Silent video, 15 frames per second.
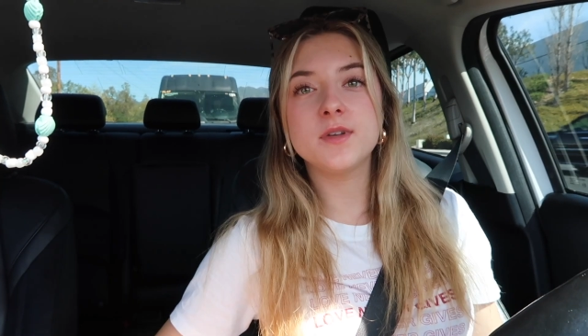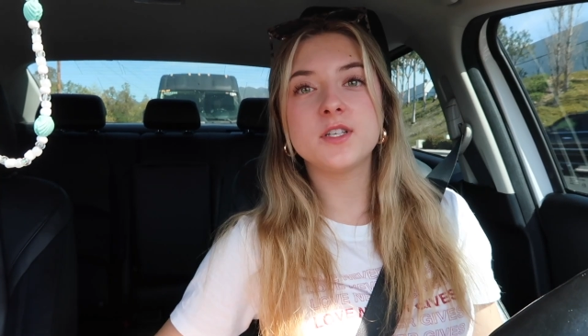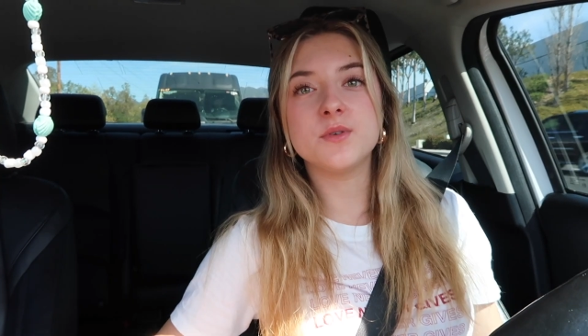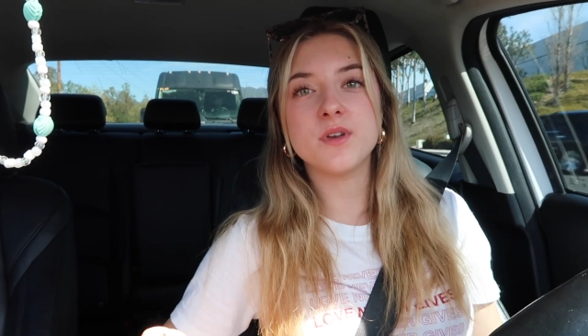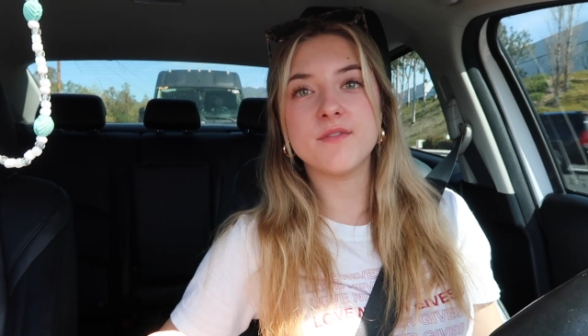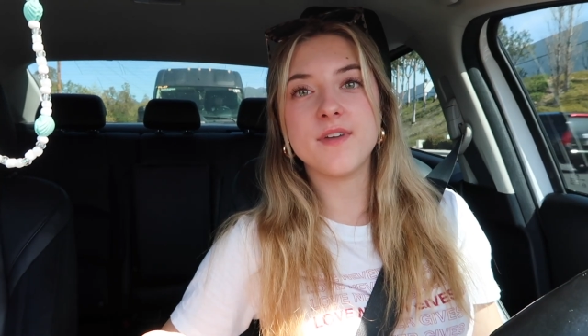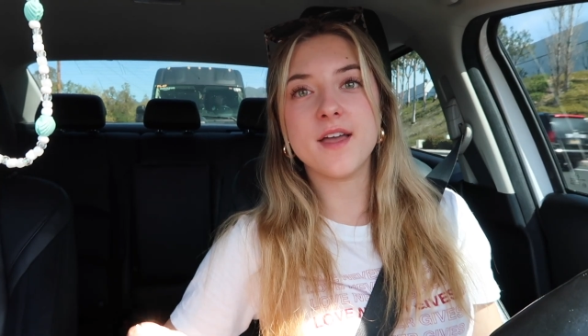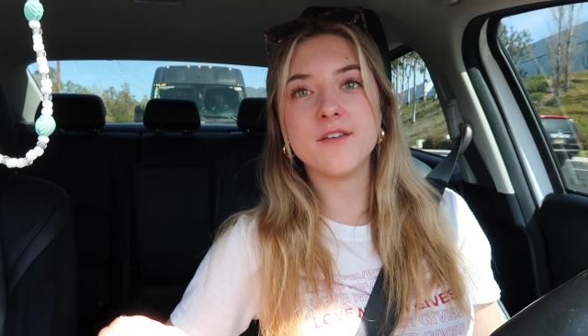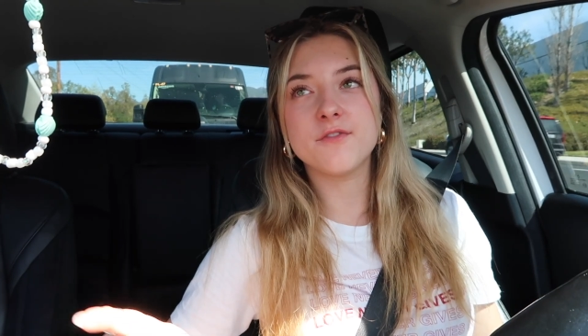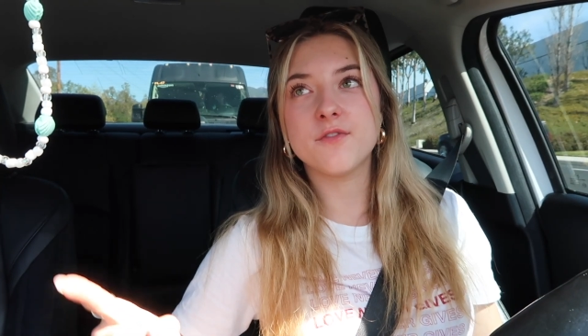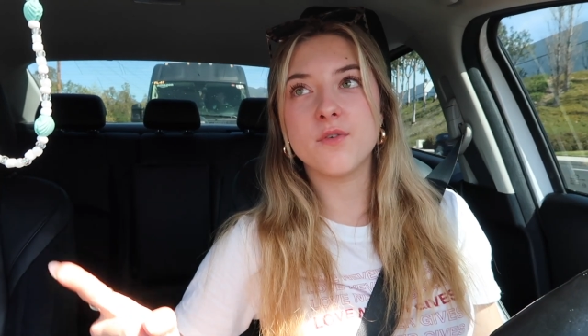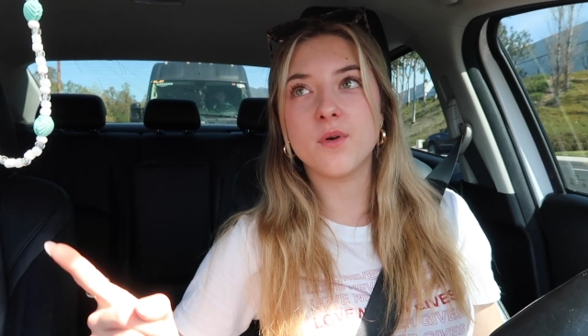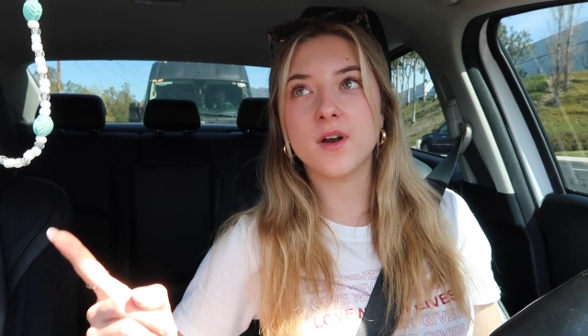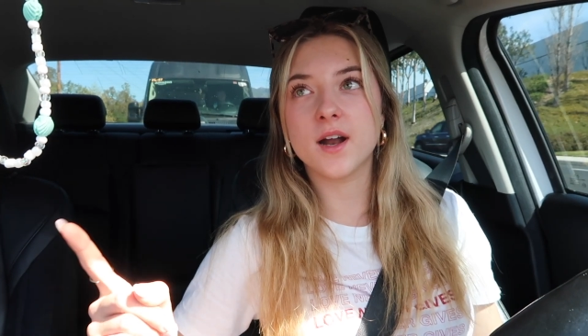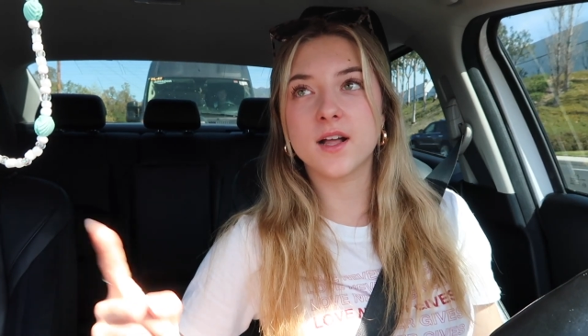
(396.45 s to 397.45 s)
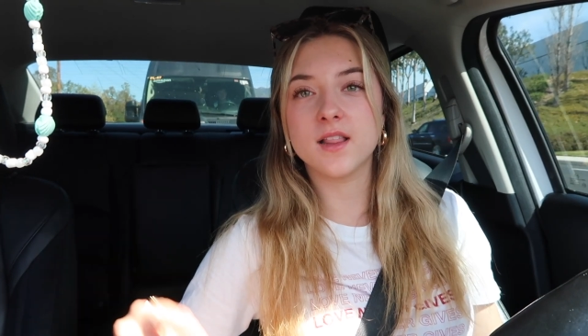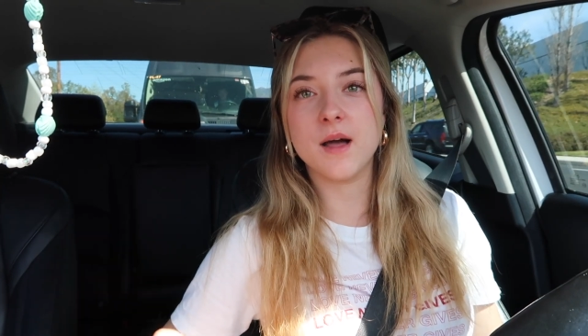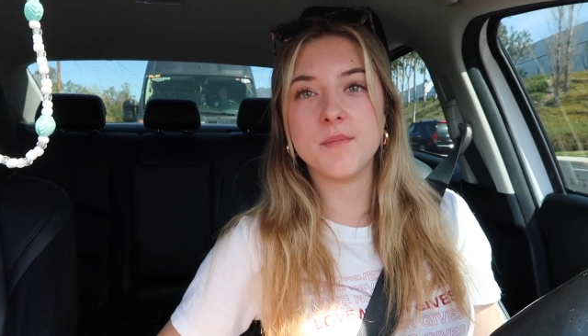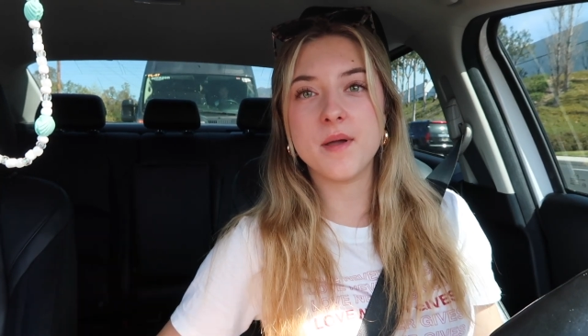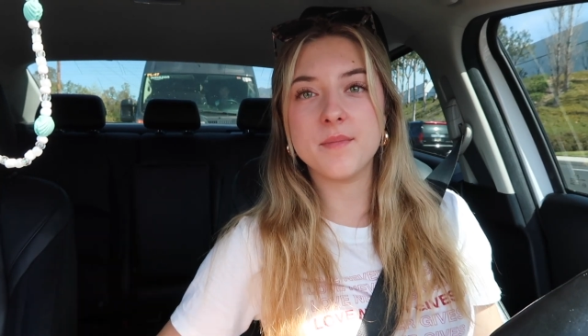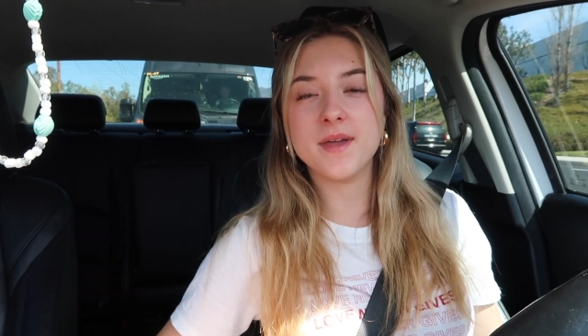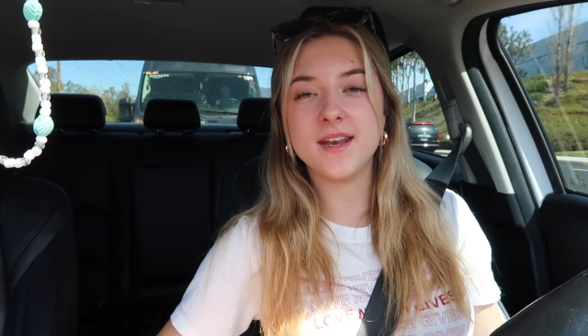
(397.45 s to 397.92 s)
to an event for a club
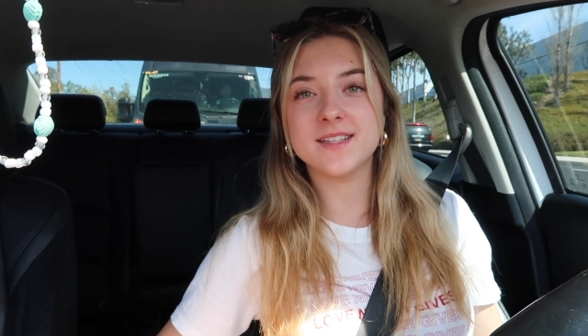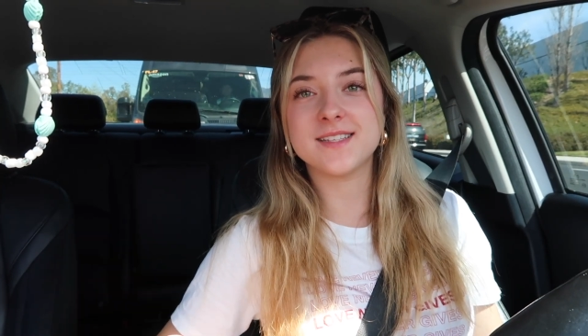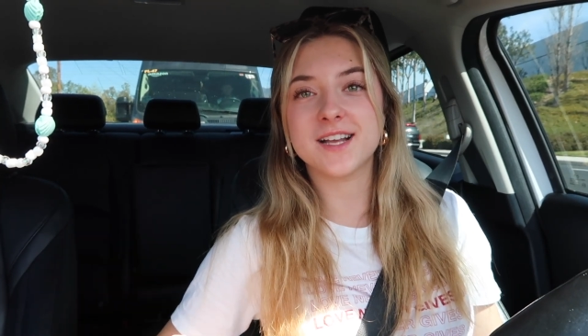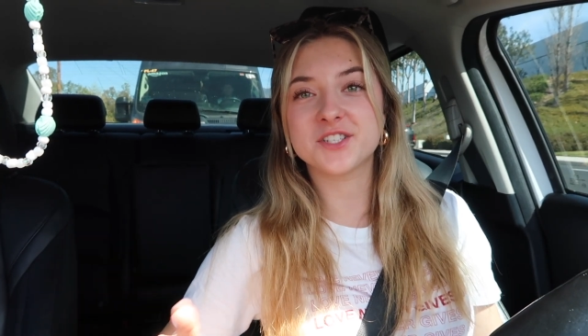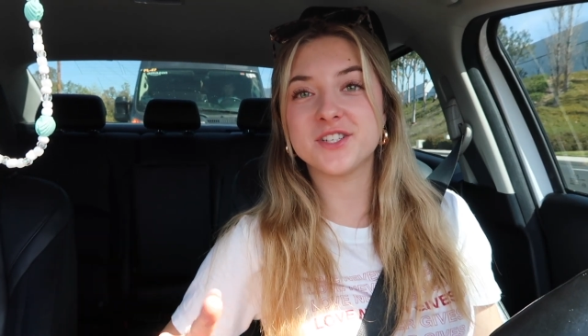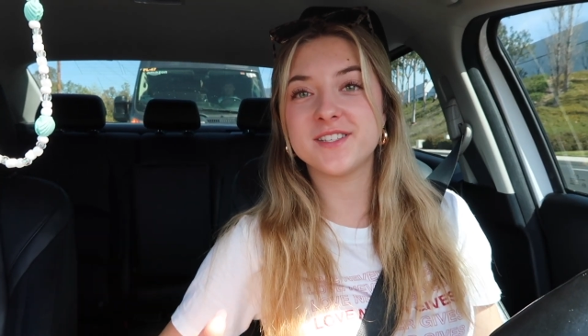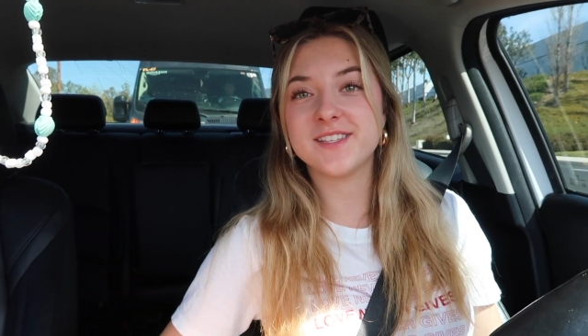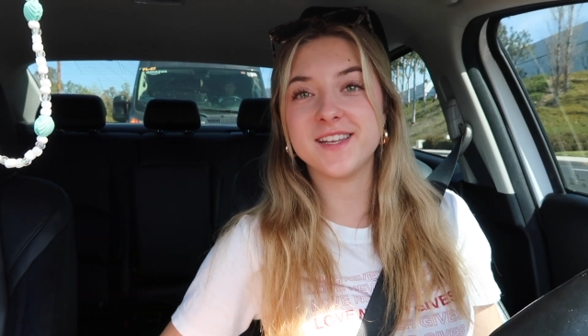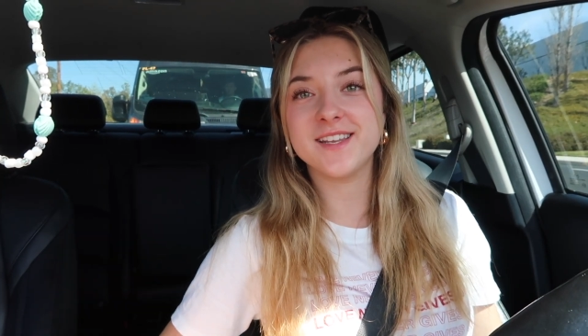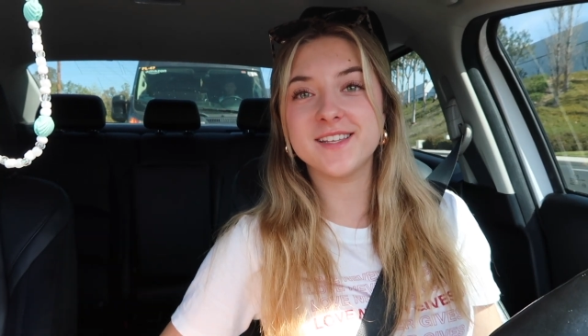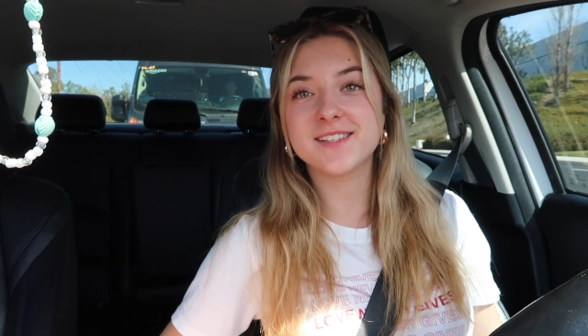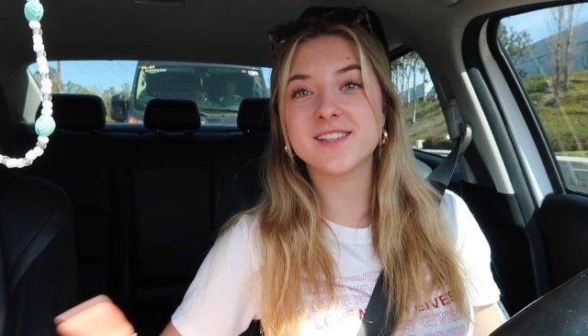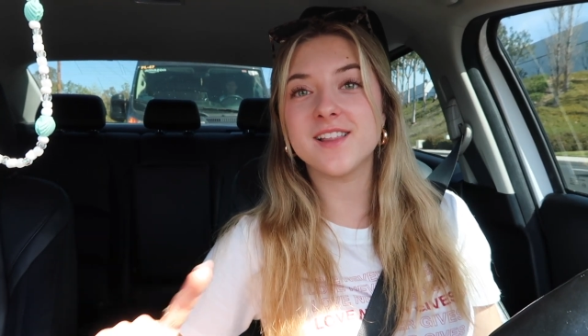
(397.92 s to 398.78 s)
I'm in. It's actually Sydney's